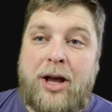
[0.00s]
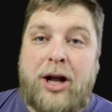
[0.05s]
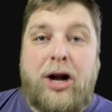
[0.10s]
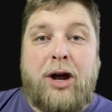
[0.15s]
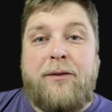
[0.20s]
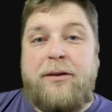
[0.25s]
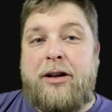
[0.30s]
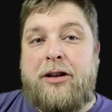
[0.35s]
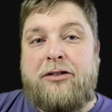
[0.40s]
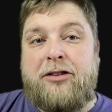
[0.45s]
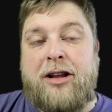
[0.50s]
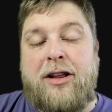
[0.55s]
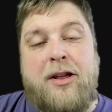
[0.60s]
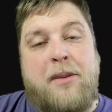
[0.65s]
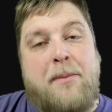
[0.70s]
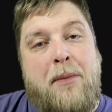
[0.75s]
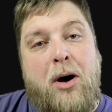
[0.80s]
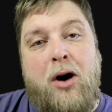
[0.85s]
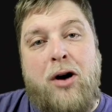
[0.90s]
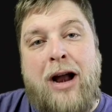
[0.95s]
And obviously,
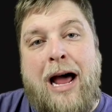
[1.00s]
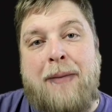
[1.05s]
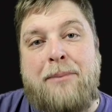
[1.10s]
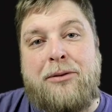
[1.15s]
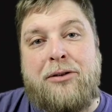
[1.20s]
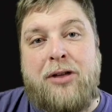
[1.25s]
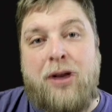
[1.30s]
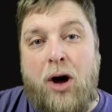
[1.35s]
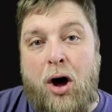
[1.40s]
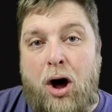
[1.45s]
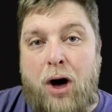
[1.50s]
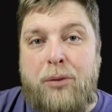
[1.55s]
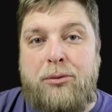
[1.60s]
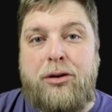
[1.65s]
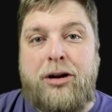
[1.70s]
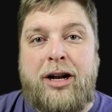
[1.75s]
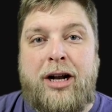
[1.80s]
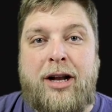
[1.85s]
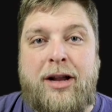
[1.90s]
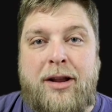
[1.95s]
the more apps that are
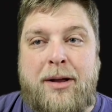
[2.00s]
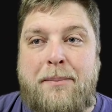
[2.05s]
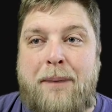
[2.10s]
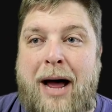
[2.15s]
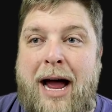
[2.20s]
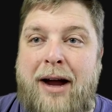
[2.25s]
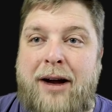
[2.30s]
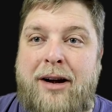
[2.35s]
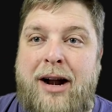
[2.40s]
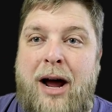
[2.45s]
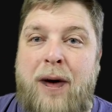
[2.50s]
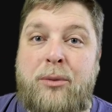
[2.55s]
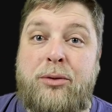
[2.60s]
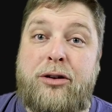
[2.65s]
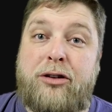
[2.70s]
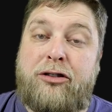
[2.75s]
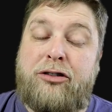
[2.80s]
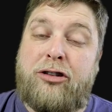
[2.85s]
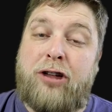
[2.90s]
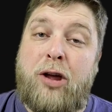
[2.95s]
running in the
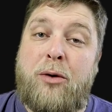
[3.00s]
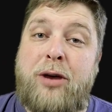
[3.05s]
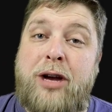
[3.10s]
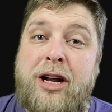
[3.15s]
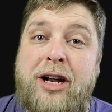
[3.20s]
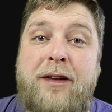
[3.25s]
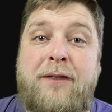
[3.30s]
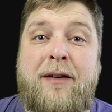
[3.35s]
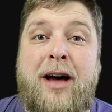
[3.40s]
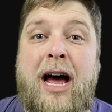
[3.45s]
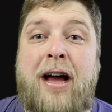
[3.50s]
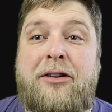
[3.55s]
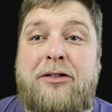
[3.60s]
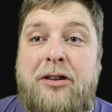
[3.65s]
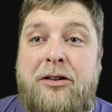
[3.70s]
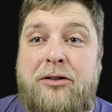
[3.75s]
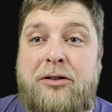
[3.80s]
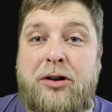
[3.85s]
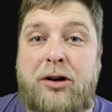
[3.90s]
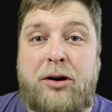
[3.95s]
background, the slower your
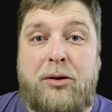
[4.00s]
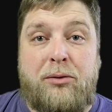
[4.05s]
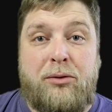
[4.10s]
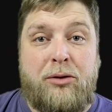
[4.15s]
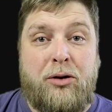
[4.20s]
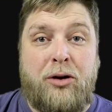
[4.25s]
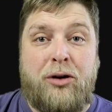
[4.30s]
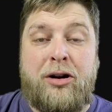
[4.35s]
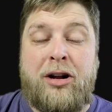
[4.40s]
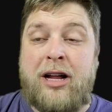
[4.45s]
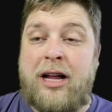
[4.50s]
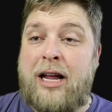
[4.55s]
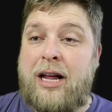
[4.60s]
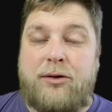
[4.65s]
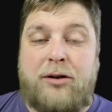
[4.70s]
device is going to run.